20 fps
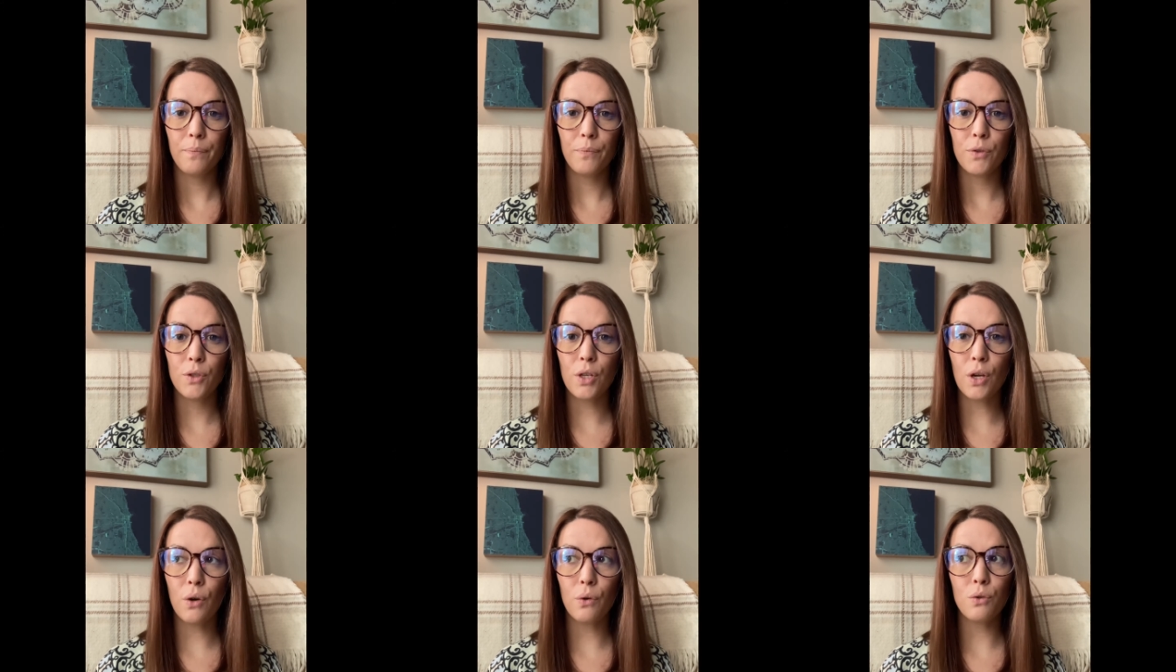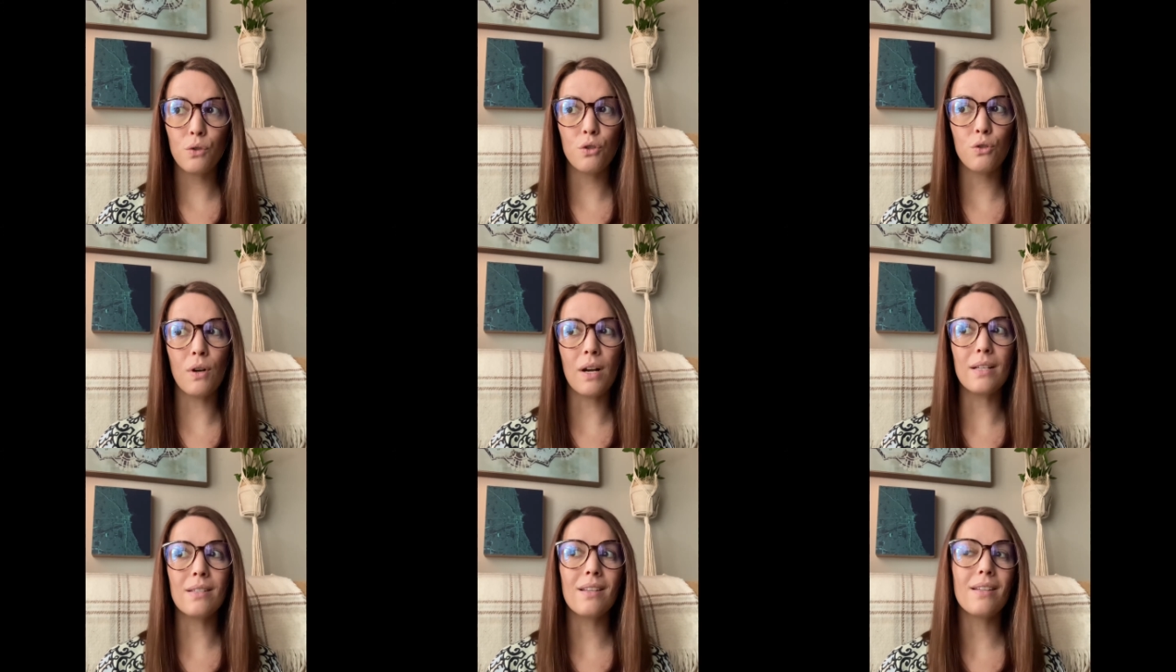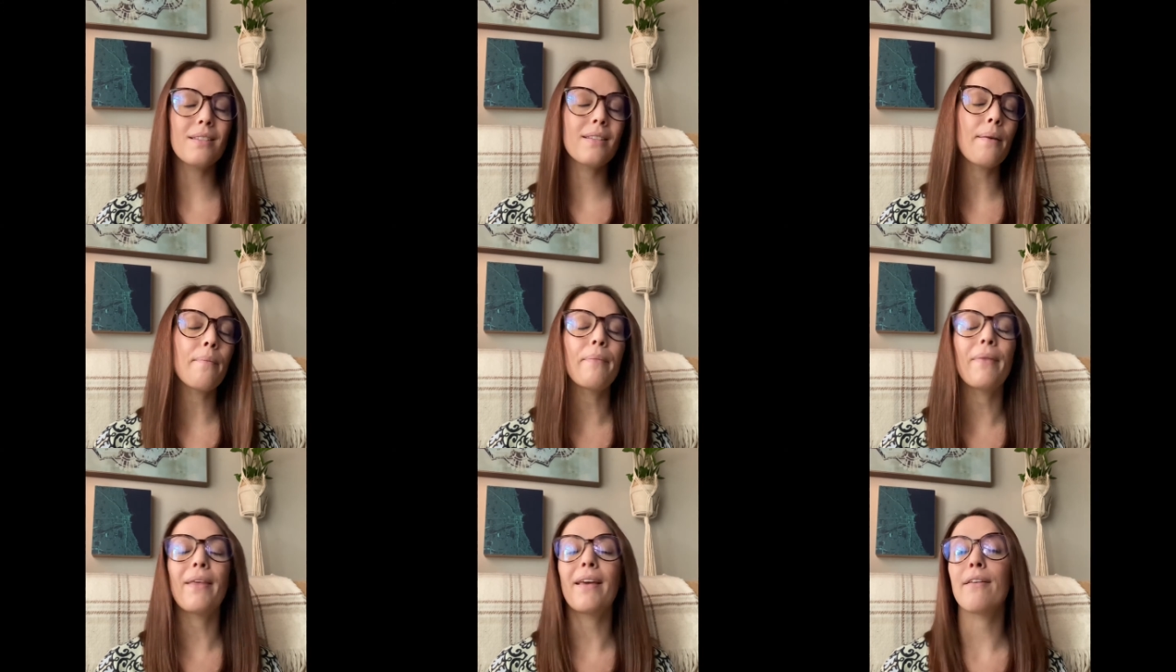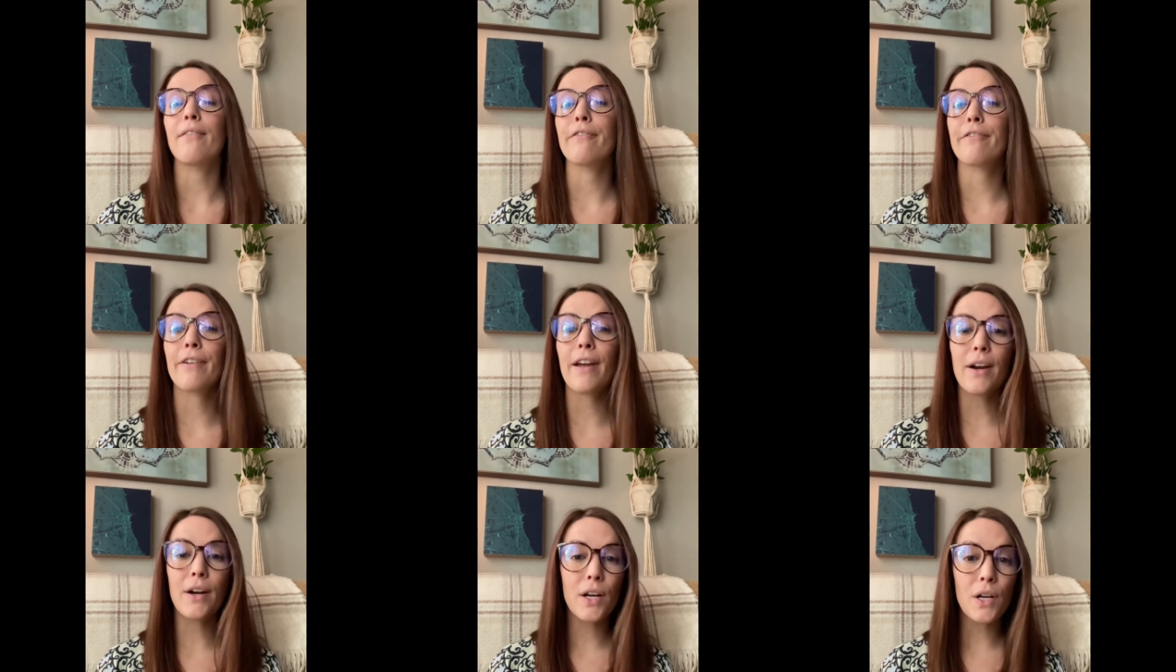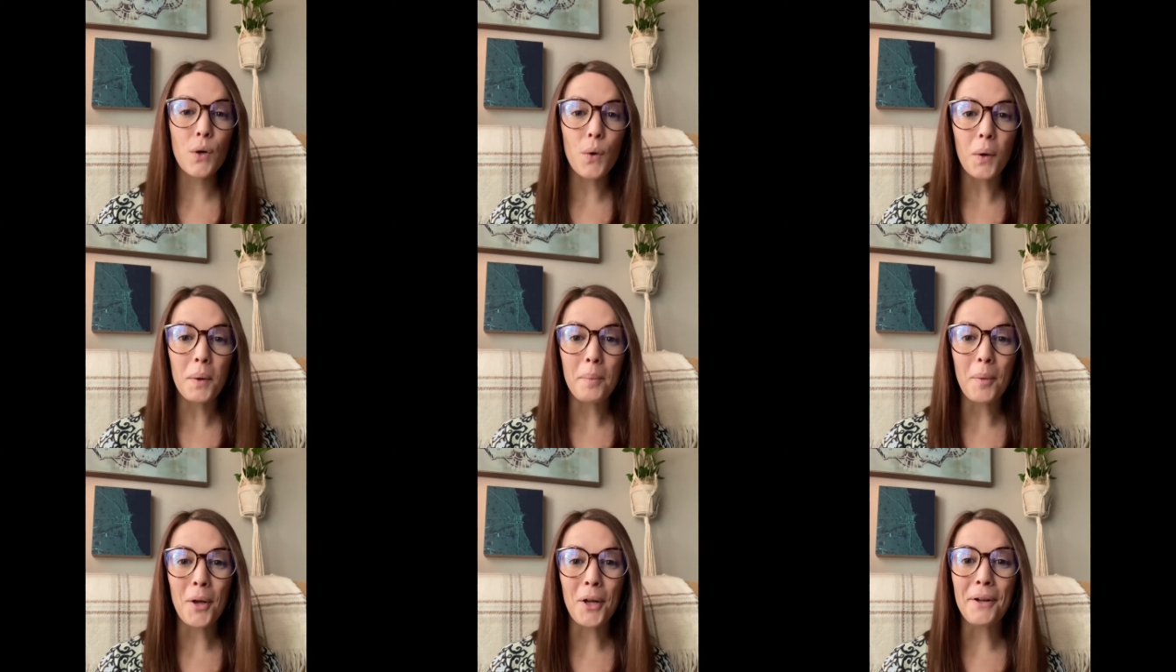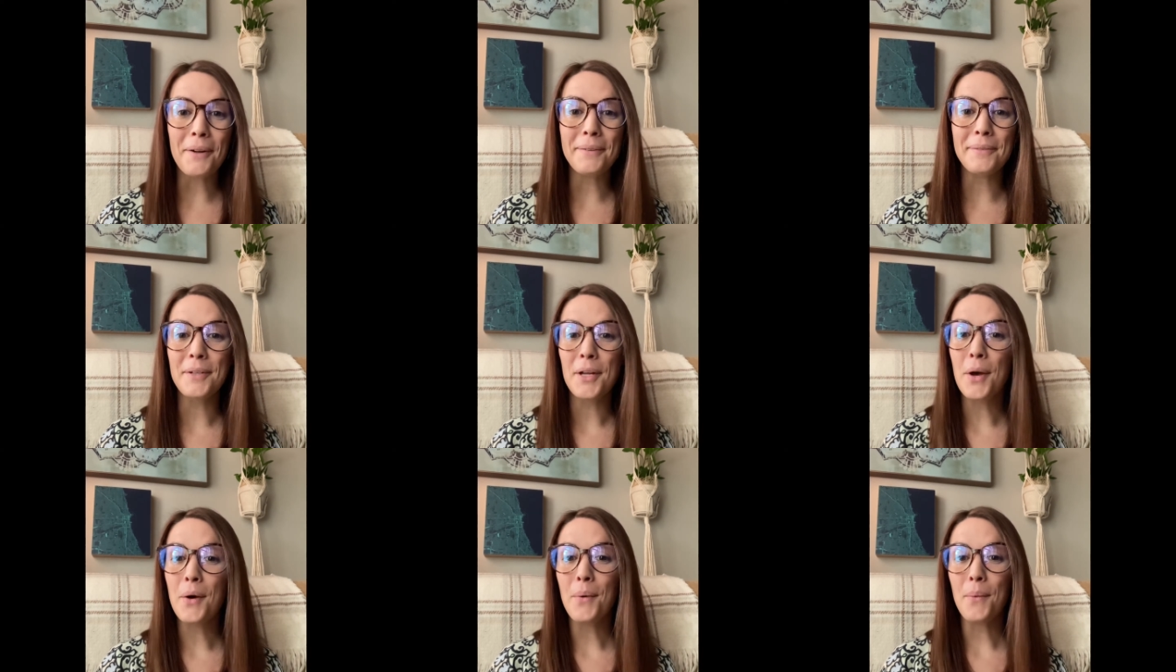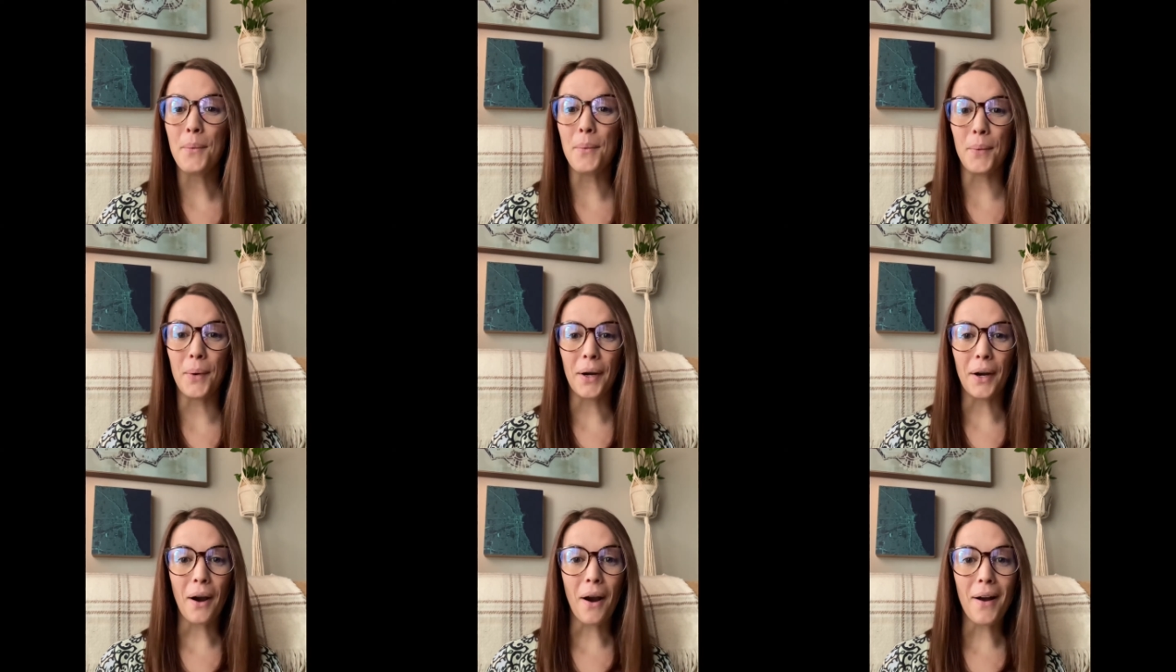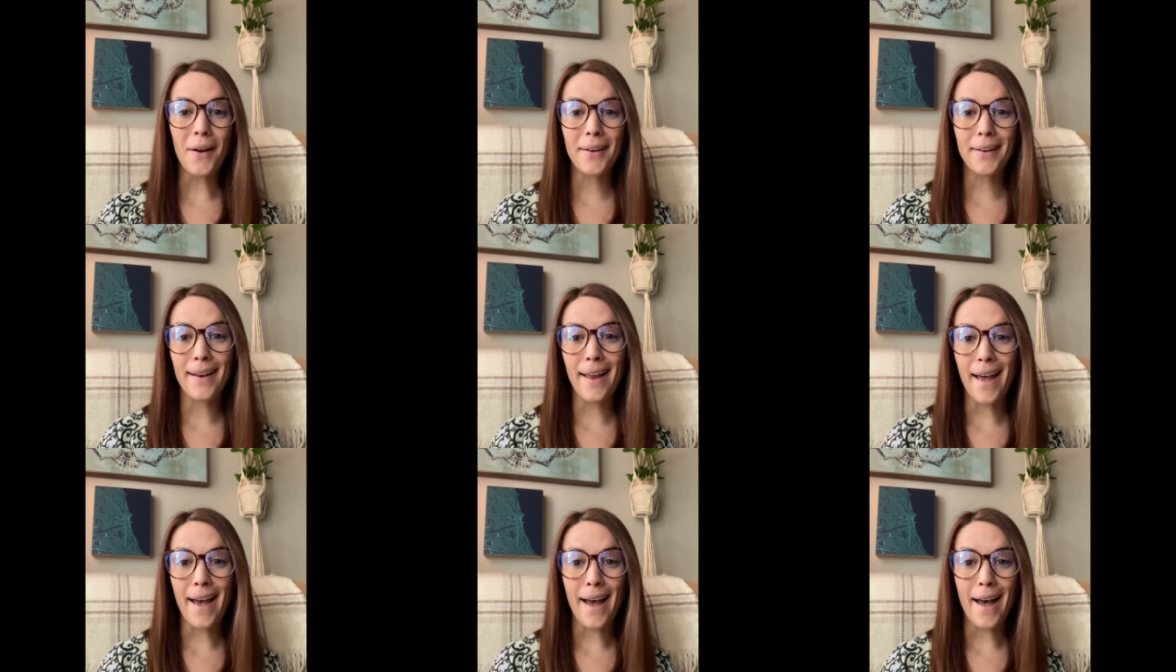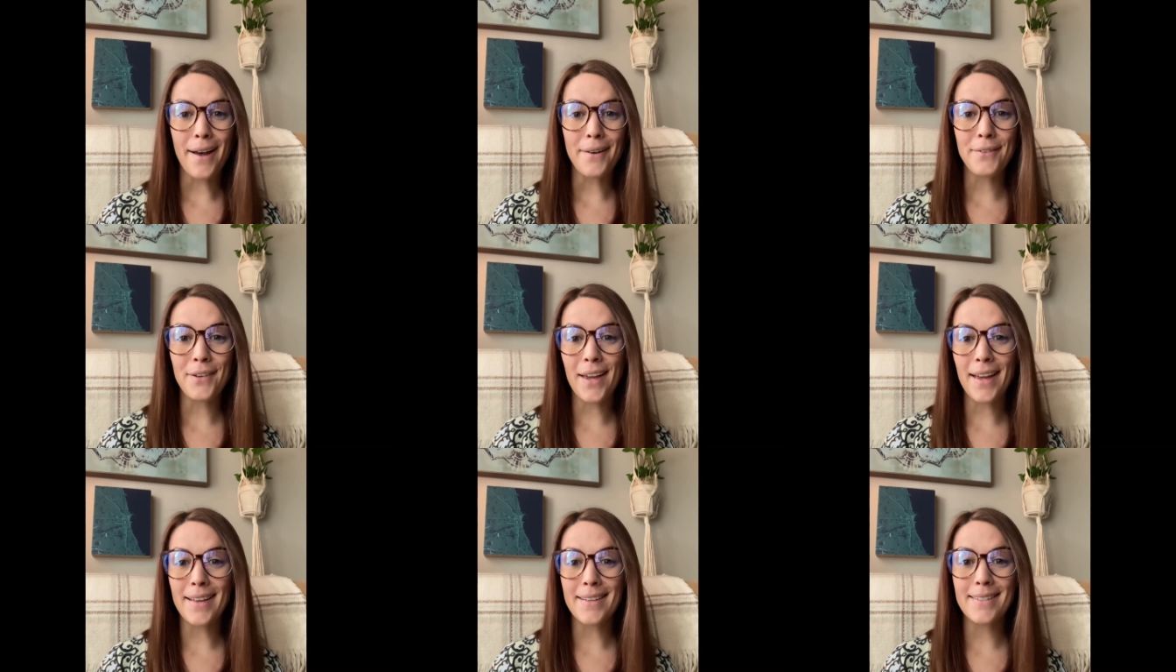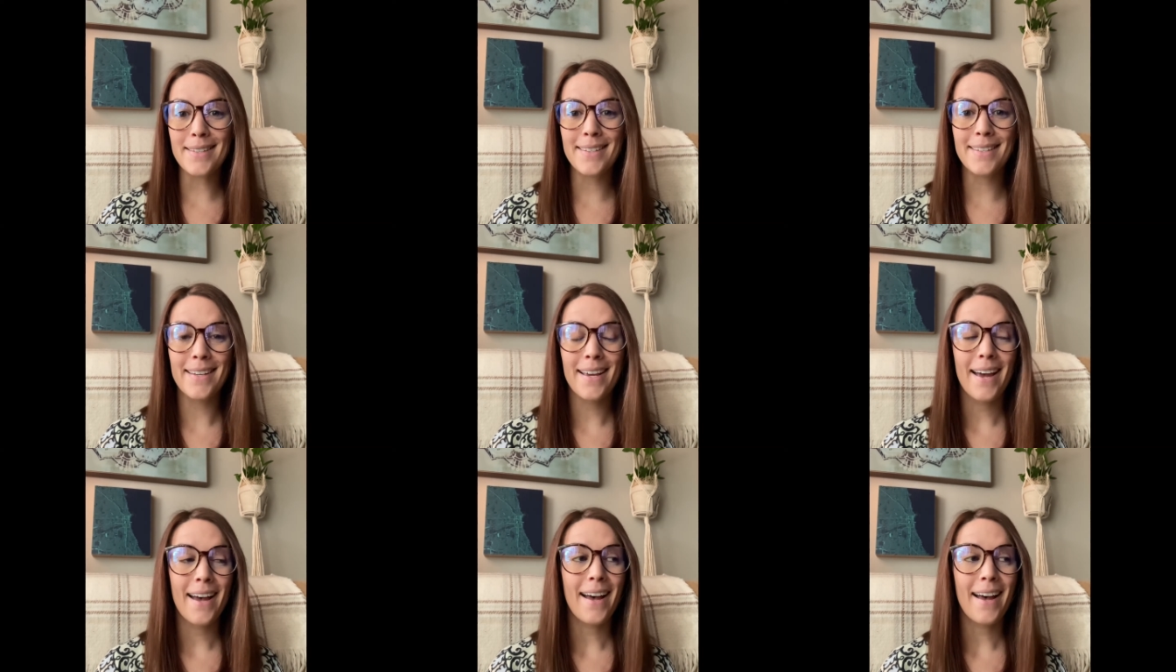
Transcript: So stress is something very normal. We're all gonna have it.